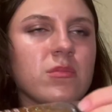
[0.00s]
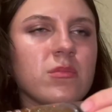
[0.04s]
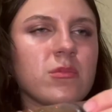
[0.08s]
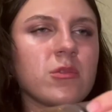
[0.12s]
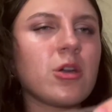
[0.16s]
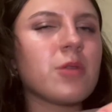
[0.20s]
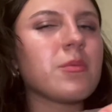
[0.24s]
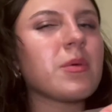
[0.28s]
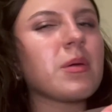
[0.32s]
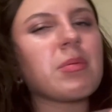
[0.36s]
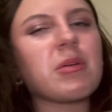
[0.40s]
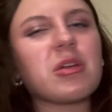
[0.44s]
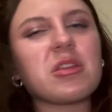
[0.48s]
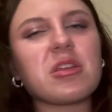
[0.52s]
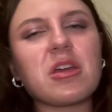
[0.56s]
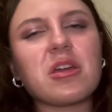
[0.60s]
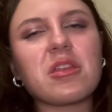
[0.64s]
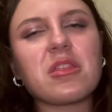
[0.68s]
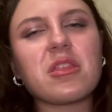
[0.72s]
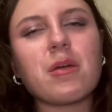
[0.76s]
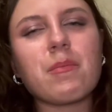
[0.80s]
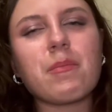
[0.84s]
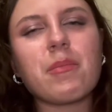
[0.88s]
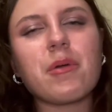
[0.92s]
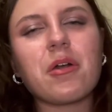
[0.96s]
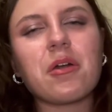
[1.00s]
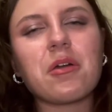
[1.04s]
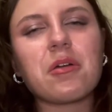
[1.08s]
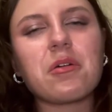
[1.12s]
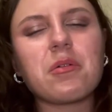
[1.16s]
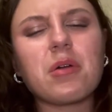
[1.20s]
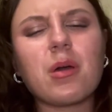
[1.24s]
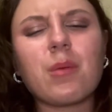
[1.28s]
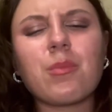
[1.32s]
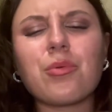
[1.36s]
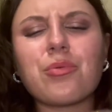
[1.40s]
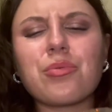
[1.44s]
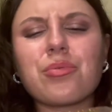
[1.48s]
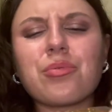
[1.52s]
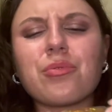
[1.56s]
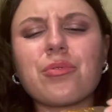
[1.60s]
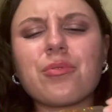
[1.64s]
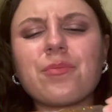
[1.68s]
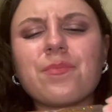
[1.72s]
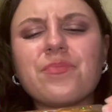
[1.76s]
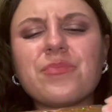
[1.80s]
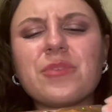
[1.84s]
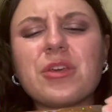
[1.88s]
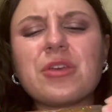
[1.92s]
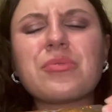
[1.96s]
or maybe i take that back i'm not sure
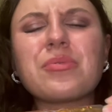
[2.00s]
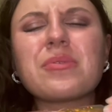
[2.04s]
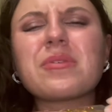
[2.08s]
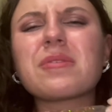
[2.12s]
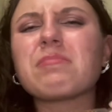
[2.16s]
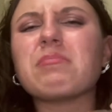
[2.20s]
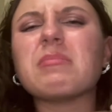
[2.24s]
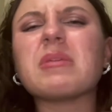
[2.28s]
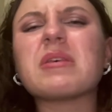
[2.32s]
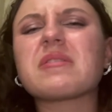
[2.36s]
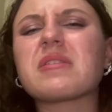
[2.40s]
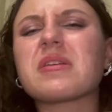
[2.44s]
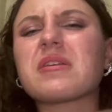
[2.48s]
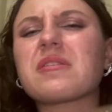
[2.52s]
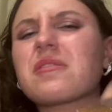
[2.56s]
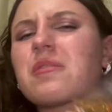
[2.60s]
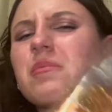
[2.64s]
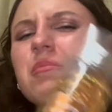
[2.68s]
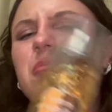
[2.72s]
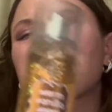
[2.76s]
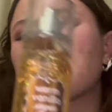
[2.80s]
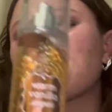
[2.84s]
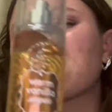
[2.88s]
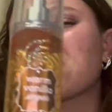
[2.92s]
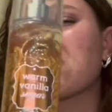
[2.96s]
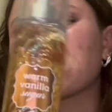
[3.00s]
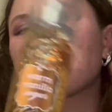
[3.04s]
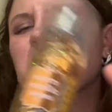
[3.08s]
it's just missing something